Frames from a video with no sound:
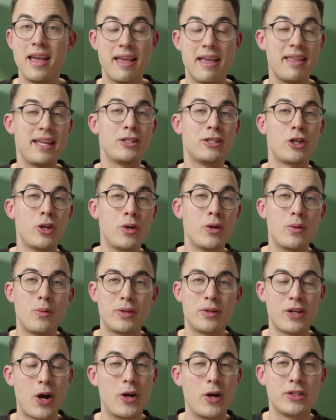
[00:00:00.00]
And then two
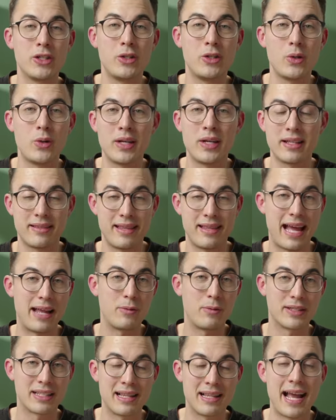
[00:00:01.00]
was also doing,
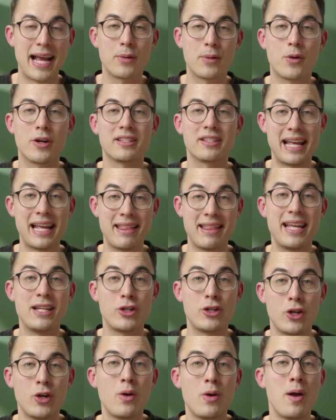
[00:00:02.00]
that was client works, and
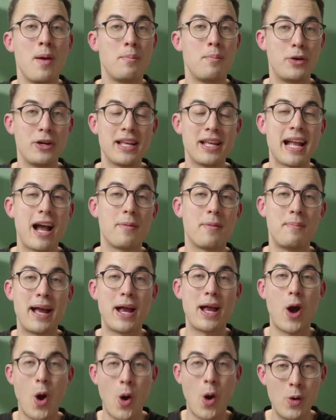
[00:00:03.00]
then two, putting out
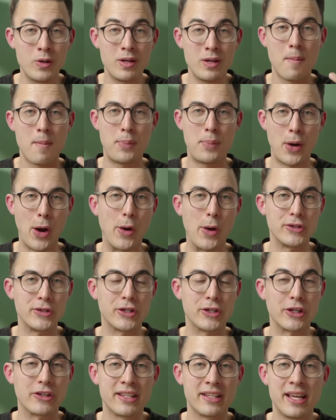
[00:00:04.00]
my own
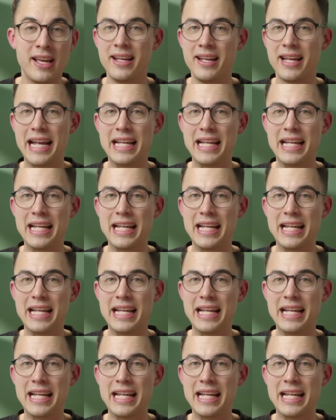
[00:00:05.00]
posters.